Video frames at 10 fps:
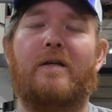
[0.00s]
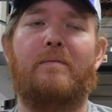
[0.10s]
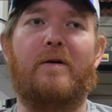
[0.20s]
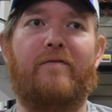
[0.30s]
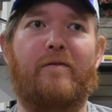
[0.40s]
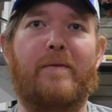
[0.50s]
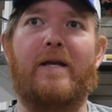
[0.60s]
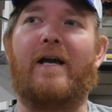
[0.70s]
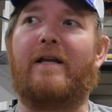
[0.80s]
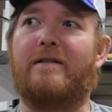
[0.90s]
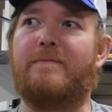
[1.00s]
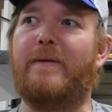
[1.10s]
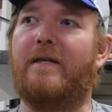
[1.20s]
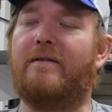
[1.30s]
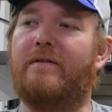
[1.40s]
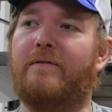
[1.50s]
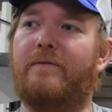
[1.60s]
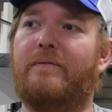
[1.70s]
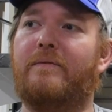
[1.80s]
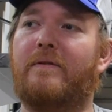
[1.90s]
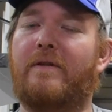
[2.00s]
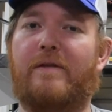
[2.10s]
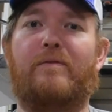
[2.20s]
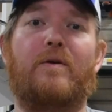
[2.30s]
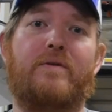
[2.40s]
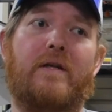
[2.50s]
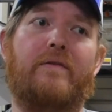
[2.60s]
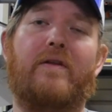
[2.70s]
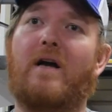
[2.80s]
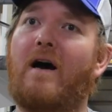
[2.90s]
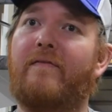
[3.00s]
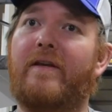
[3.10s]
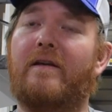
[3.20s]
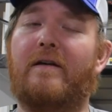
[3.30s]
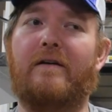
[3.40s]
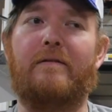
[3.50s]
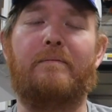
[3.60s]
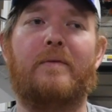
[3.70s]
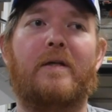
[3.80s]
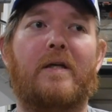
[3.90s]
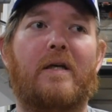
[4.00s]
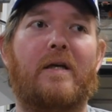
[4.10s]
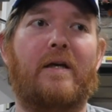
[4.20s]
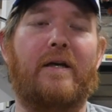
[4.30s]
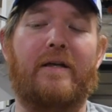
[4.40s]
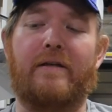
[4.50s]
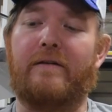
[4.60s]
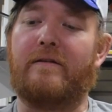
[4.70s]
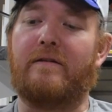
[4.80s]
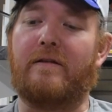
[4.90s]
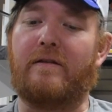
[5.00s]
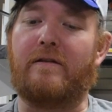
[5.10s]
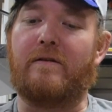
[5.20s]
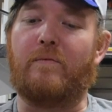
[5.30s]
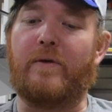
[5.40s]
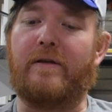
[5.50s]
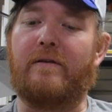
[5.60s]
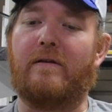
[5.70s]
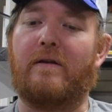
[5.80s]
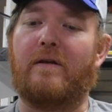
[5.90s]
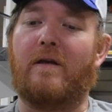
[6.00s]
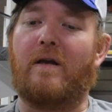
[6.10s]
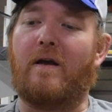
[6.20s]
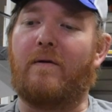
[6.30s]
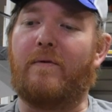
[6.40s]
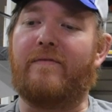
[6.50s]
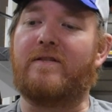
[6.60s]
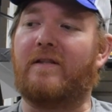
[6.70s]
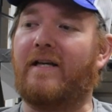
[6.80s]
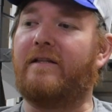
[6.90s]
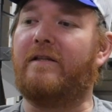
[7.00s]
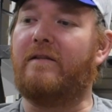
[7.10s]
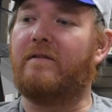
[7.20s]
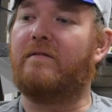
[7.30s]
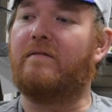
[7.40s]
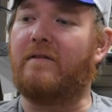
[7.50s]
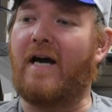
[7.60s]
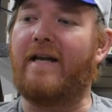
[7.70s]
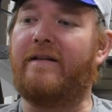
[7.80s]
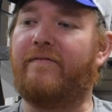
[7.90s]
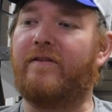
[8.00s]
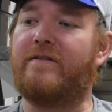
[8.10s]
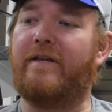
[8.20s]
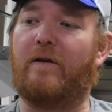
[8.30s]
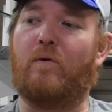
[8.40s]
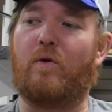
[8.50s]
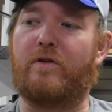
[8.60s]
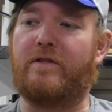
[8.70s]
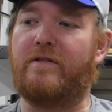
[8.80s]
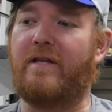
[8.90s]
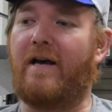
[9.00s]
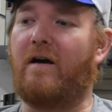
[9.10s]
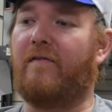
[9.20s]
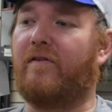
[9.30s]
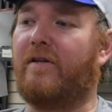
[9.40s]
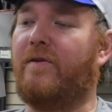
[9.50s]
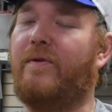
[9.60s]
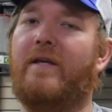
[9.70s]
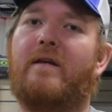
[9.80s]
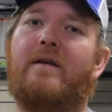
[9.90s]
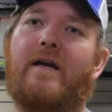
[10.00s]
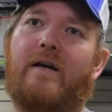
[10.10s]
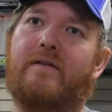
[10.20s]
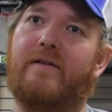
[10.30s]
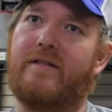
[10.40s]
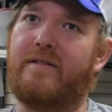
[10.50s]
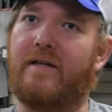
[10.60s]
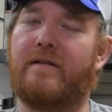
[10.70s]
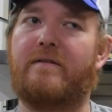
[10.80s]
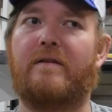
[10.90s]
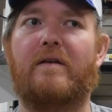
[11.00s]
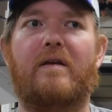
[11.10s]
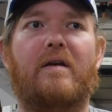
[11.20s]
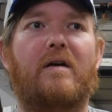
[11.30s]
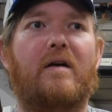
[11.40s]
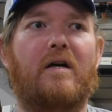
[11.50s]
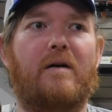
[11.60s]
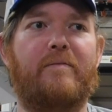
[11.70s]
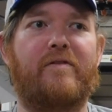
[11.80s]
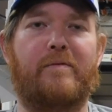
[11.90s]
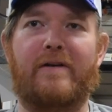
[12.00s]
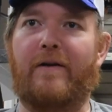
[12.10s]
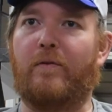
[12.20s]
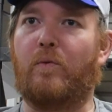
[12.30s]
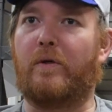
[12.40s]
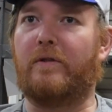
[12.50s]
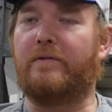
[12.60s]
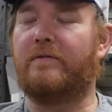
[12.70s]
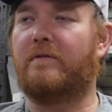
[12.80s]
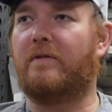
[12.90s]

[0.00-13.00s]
But for me, I can speak to the roasting of the coffee, and we have selected 9 different single origins that offer unique characteristics from around the world,